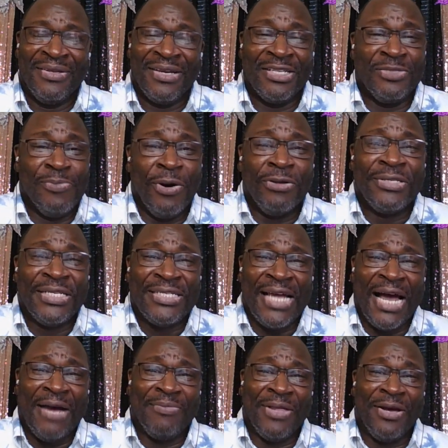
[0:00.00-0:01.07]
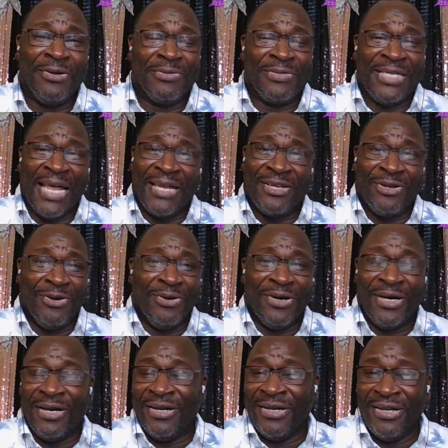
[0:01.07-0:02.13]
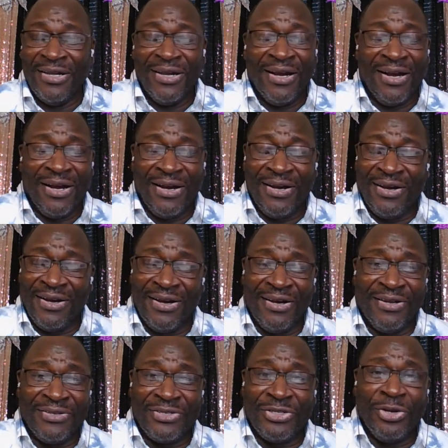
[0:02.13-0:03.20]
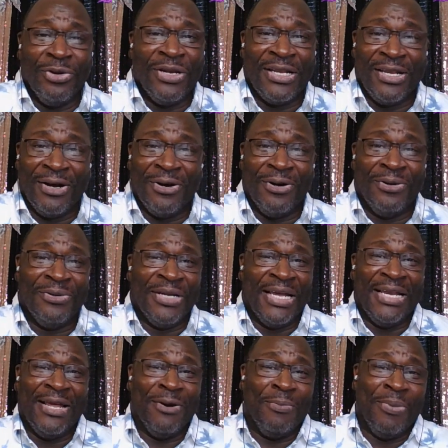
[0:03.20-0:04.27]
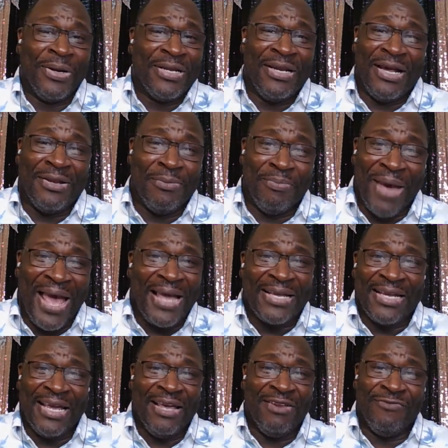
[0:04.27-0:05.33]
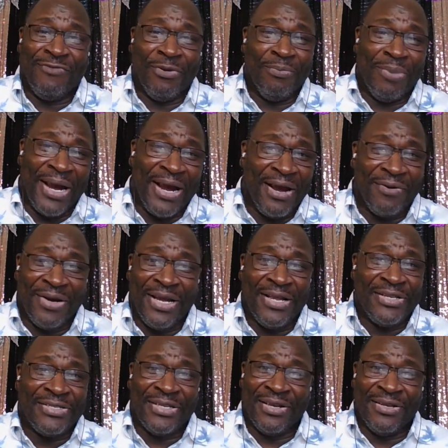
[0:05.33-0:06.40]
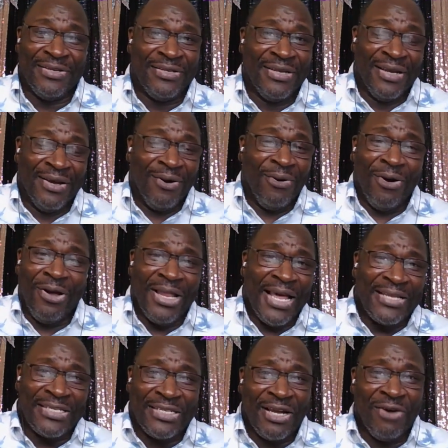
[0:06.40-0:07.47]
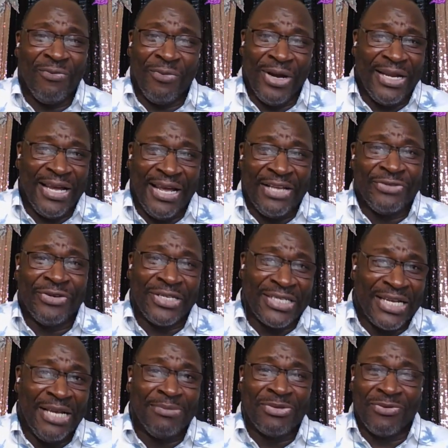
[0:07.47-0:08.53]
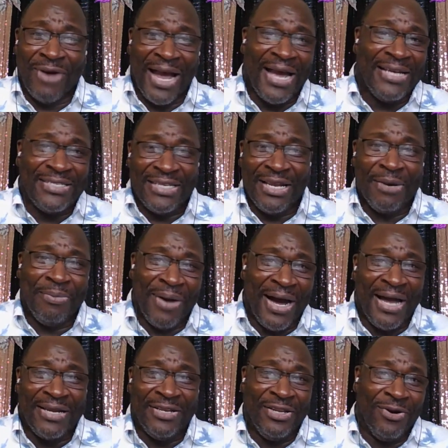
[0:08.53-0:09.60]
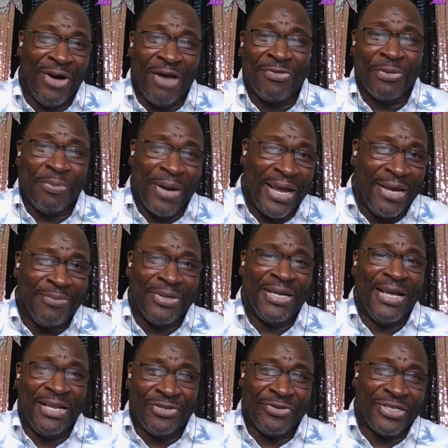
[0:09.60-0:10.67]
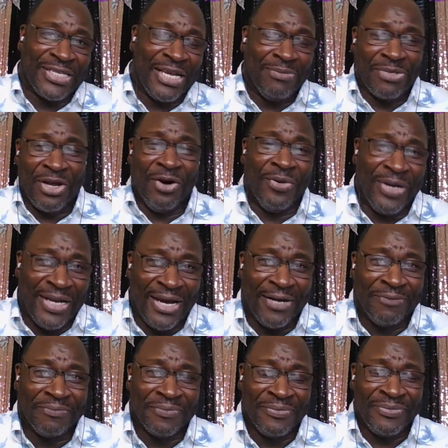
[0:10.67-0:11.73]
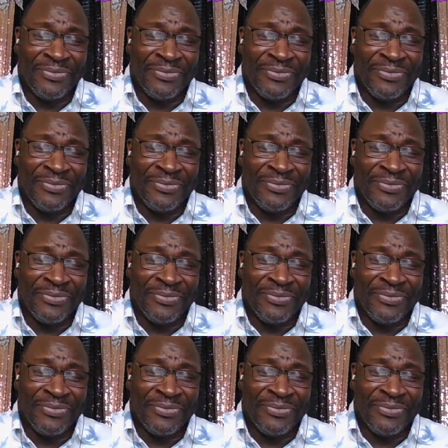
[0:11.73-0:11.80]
Because most of the time they'll take your student loan and they'll put it on the back end, forbearance and all that stuff, where the interest keeps rising up on it. You don't have to pay, but the interest keeps going up.